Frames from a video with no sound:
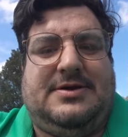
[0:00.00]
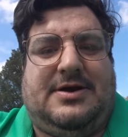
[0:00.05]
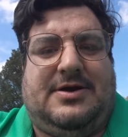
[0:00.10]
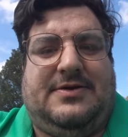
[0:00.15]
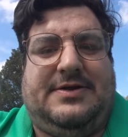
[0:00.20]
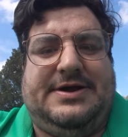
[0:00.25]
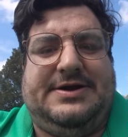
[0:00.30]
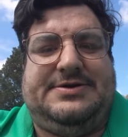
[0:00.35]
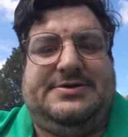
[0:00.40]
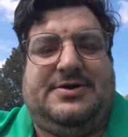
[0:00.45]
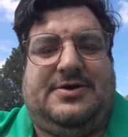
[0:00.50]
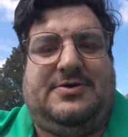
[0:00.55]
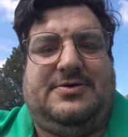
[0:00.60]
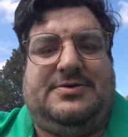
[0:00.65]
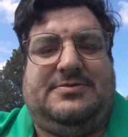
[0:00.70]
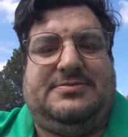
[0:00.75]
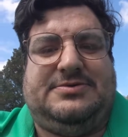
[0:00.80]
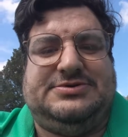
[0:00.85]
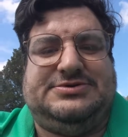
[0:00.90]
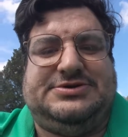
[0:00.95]
All they told
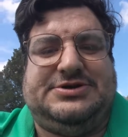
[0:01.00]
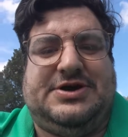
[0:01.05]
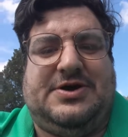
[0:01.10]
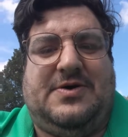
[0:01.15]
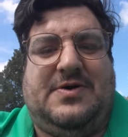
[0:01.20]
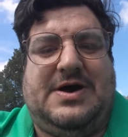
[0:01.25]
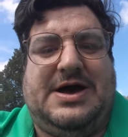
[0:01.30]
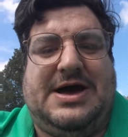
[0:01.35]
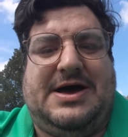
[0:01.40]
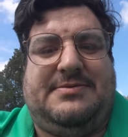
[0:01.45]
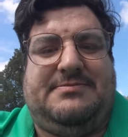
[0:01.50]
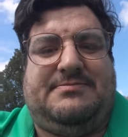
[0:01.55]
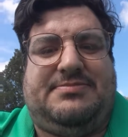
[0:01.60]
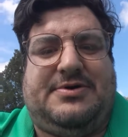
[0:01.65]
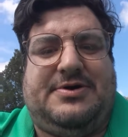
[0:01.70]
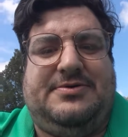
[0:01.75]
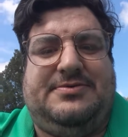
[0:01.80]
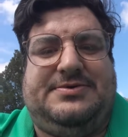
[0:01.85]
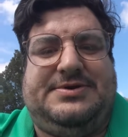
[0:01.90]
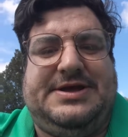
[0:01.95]
them was to go out and
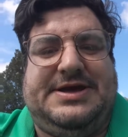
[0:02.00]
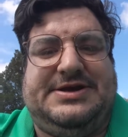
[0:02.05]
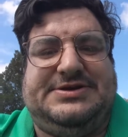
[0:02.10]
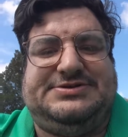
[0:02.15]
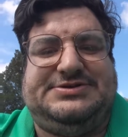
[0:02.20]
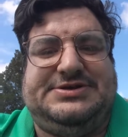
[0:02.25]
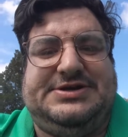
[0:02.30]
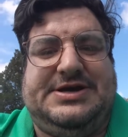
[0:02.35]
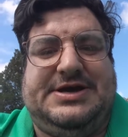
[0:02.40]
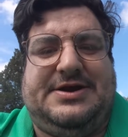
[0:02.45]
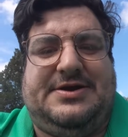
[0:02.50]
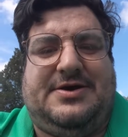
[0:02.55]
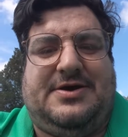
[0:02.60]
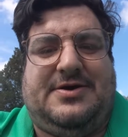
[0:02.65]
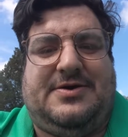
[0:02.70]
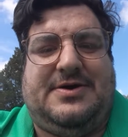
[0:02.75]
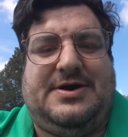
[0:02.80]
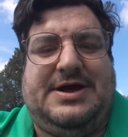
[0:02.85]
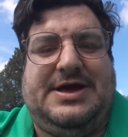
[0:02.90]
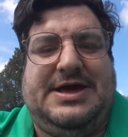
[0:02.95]
protest the
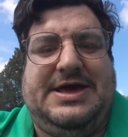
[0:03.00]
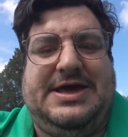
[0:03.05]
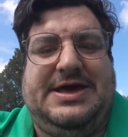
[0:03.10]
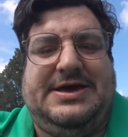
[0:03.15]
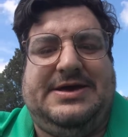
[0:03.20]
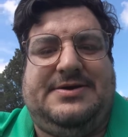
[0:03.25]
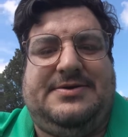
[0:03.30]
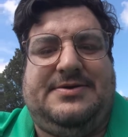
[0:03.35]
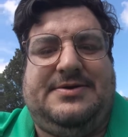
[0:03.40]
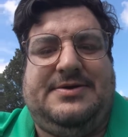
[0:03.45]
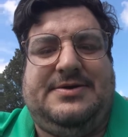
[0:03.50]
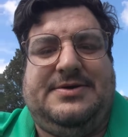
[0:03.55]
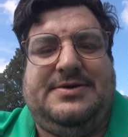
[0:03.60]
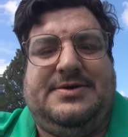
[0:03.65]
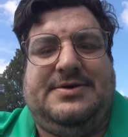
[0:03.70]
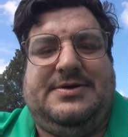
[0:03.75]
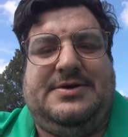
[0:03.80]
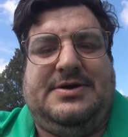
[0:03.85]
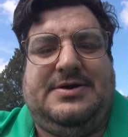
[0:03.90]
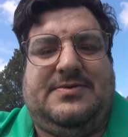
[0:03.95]
NRA
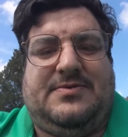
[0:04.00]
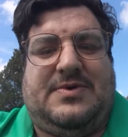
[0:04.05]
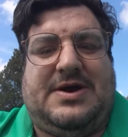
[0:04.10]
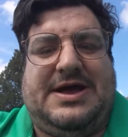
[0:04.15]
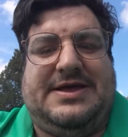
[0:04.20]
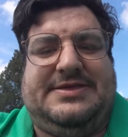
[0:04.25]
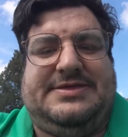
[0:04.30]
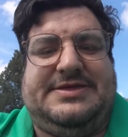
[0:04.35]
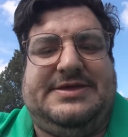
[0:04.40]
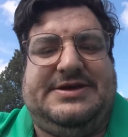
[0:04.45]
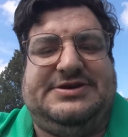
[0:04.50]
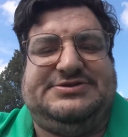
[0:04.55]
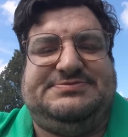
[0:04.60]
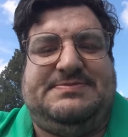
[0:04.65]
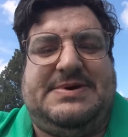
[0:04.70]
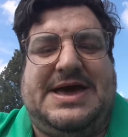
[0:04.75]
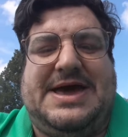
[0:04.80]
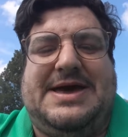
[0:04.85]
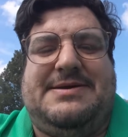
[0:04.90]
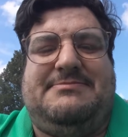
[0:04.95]
and write things
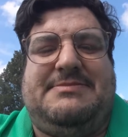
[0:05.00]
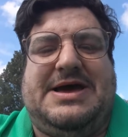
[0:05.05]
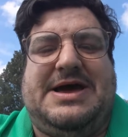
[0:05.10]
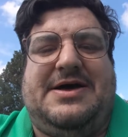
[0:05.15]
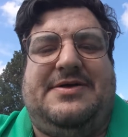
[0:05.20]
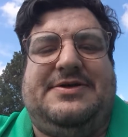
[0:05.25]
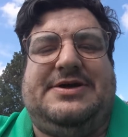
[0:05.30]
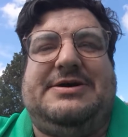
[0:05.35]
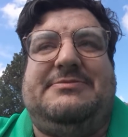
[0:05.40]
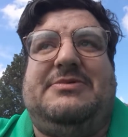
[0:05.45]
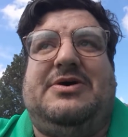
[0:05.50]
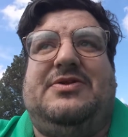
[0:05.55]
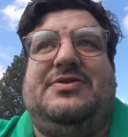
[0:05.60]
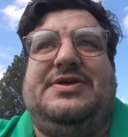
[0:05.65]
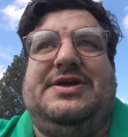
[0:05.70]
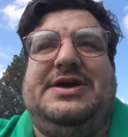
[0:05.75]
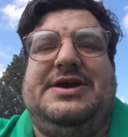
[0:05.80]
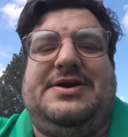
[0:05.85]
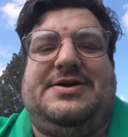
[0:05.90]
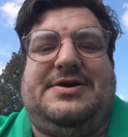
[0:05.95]
bad-mouthing them on
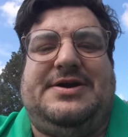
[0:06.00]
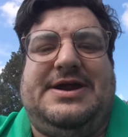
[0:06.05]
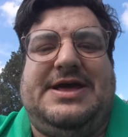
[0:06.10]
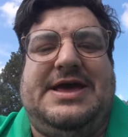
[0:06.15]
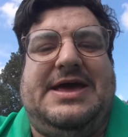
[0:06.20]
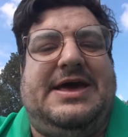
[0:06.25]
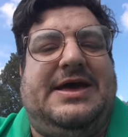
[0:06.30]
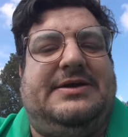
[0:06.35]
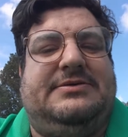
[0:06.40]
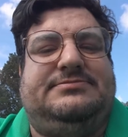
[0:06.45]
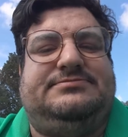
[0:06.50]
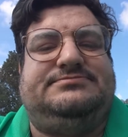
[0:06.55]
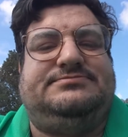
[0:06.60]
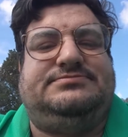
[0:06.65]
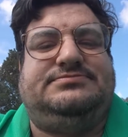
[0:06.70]
the internet.